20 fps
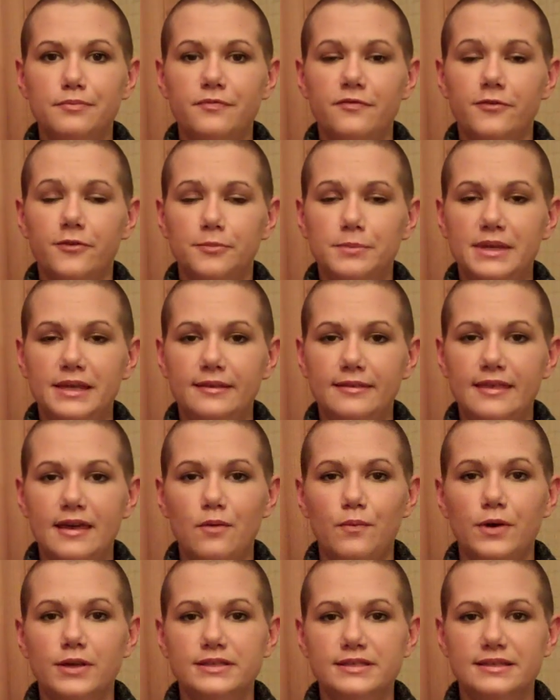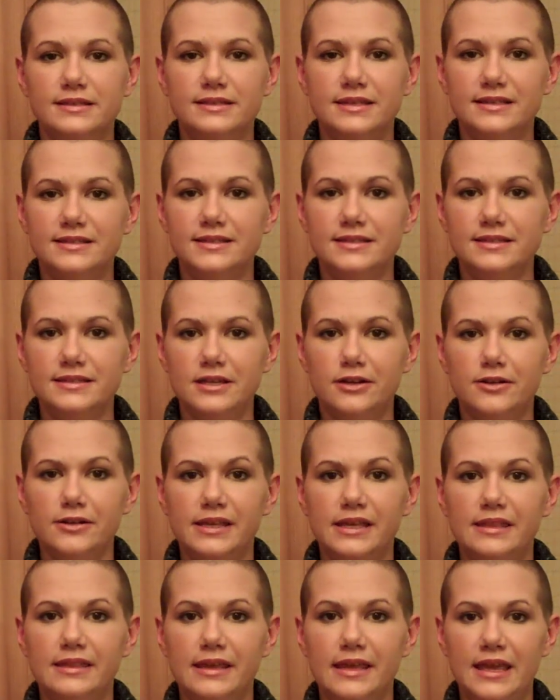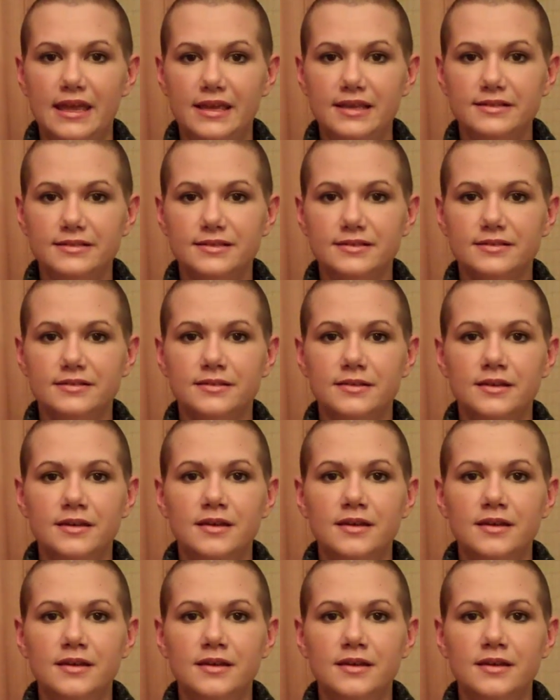For me, that wasn't necessarily the case.